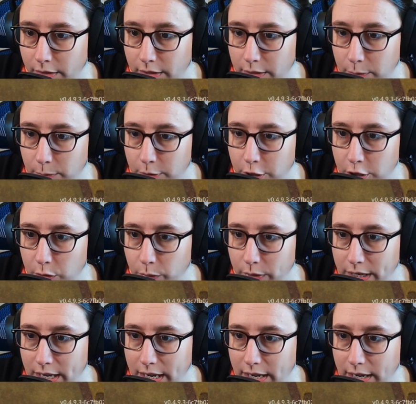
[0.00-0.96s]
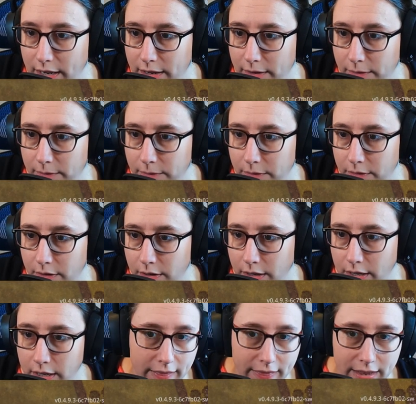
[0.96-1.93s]
as much as we can.
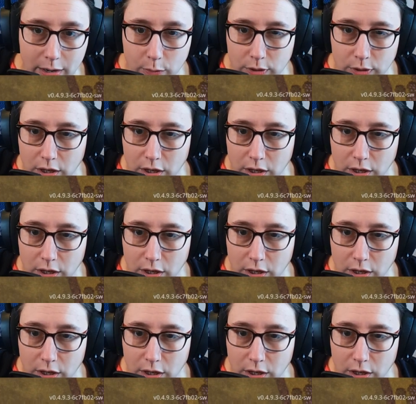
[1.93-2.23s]
And then I was